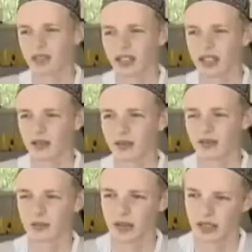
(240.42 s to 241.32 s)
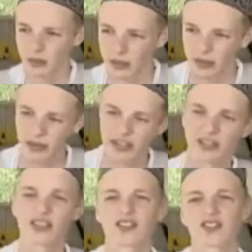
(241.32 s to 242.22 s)
Even we
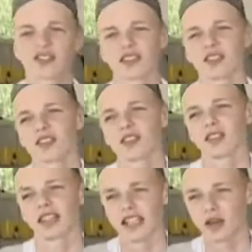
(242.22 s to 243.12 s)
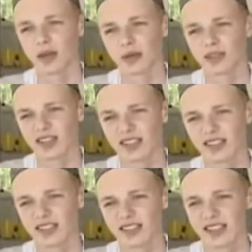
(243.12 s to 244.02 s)
researched legal
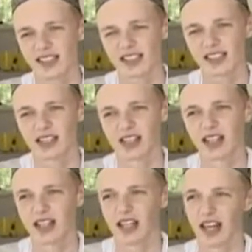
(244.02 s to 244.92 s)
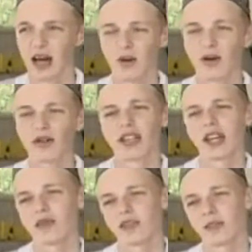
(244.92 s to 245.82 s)
websites to see how old you
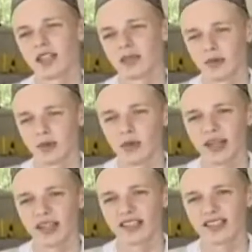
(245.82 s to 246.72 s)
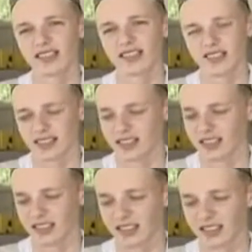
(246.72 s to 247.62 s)
have to be to move out,
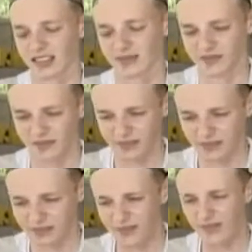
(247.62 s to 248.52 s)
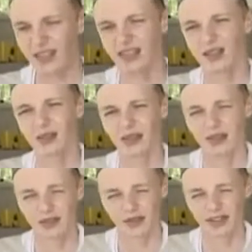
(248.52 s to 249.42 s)
and you know,
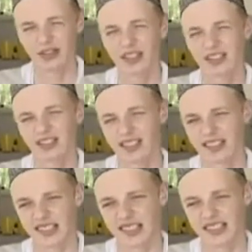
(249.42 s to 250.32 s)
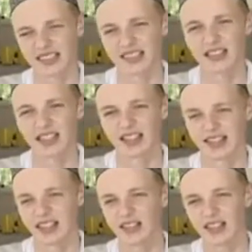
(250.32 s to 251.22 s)
we know that 16 is
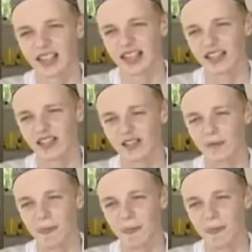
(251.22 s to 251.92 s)
the legal age,